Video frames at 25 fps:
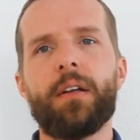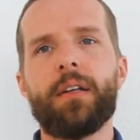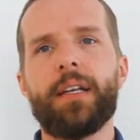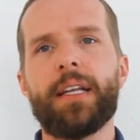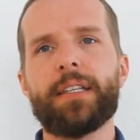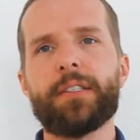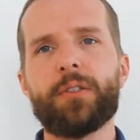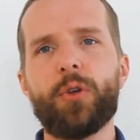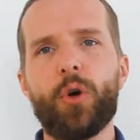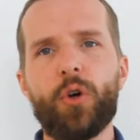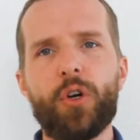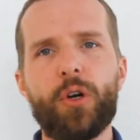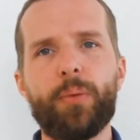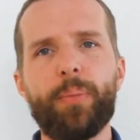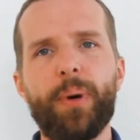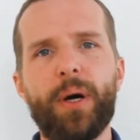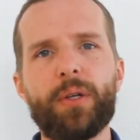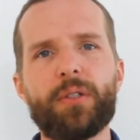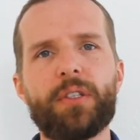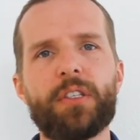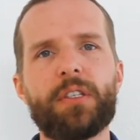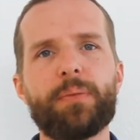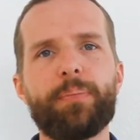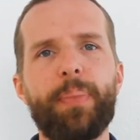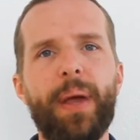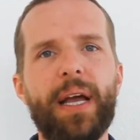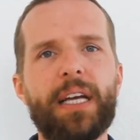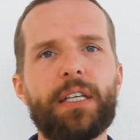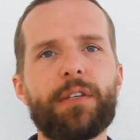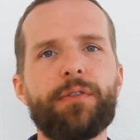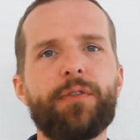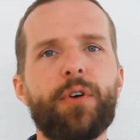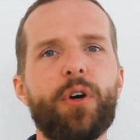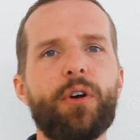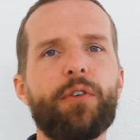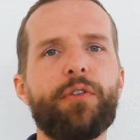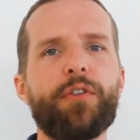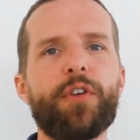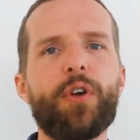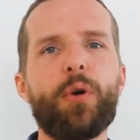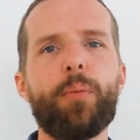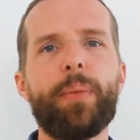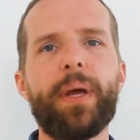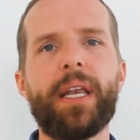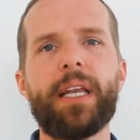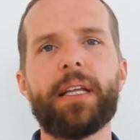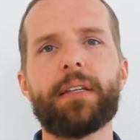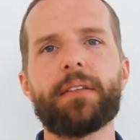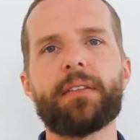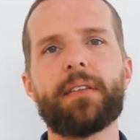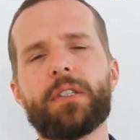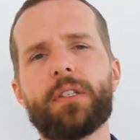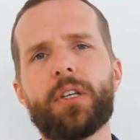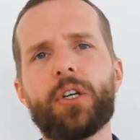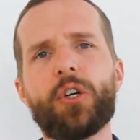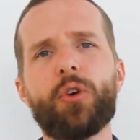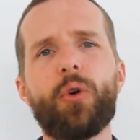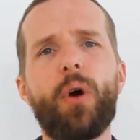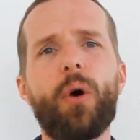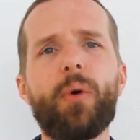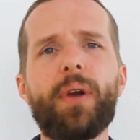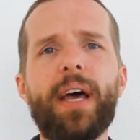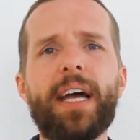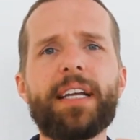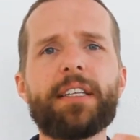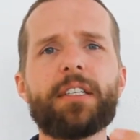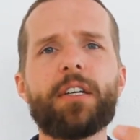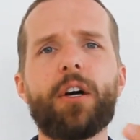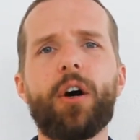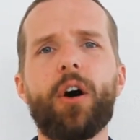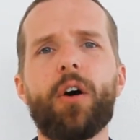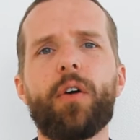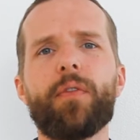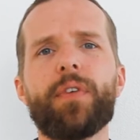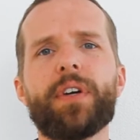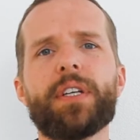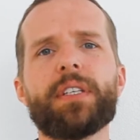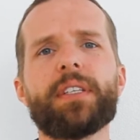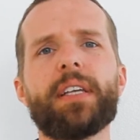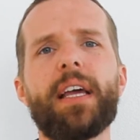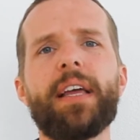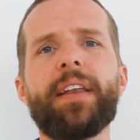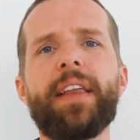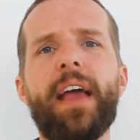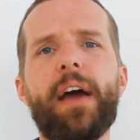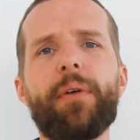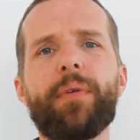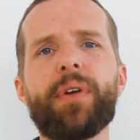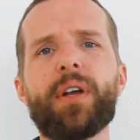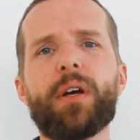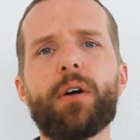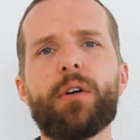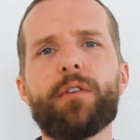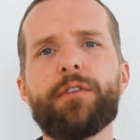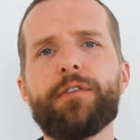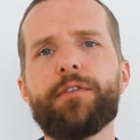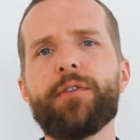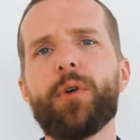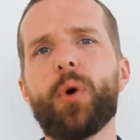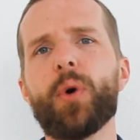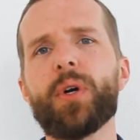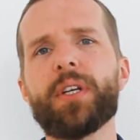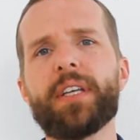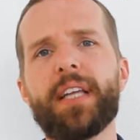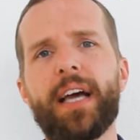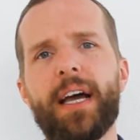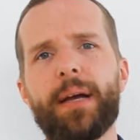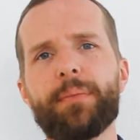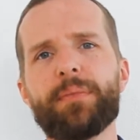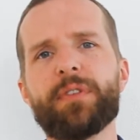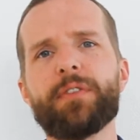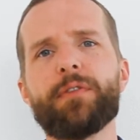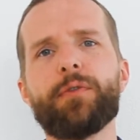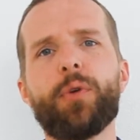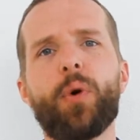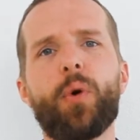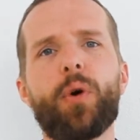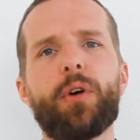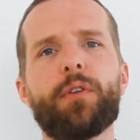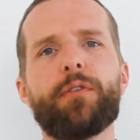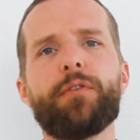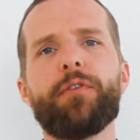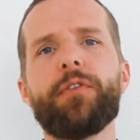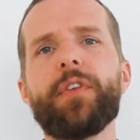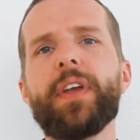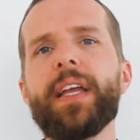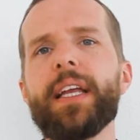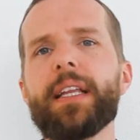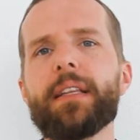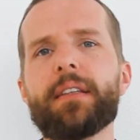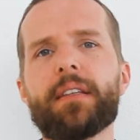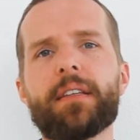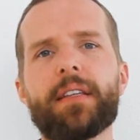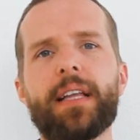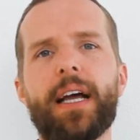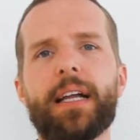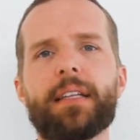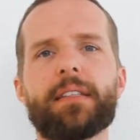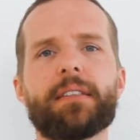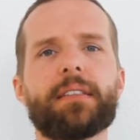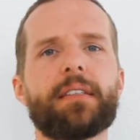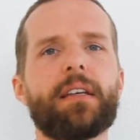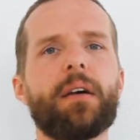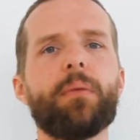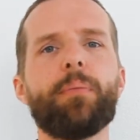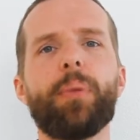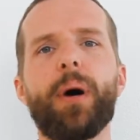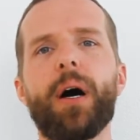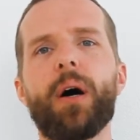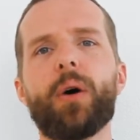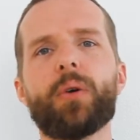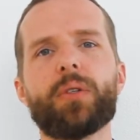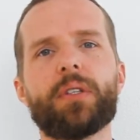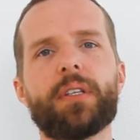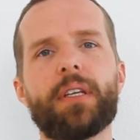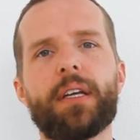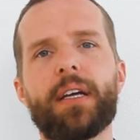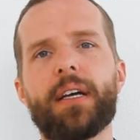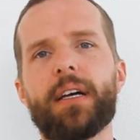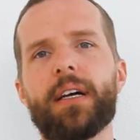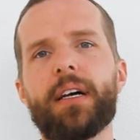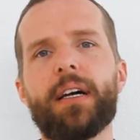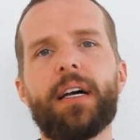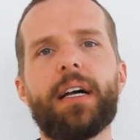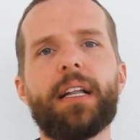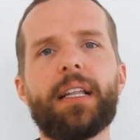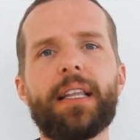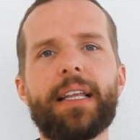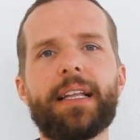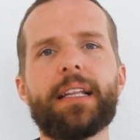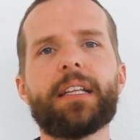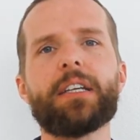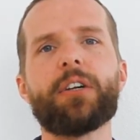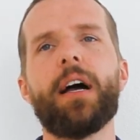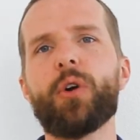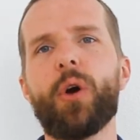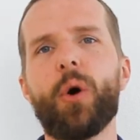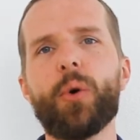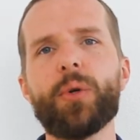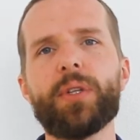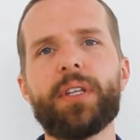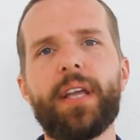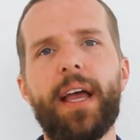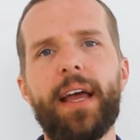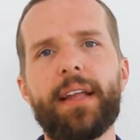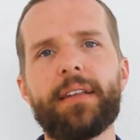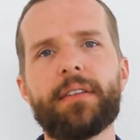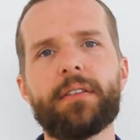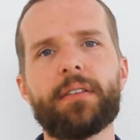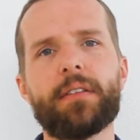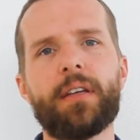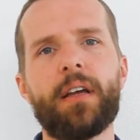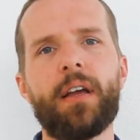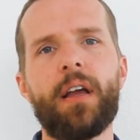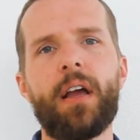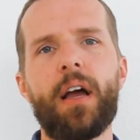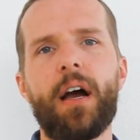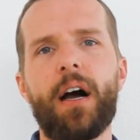Let's talk about the specs for a few minutes. The grow light covers an area of 4 times 4 feet. That's about a little grow tent.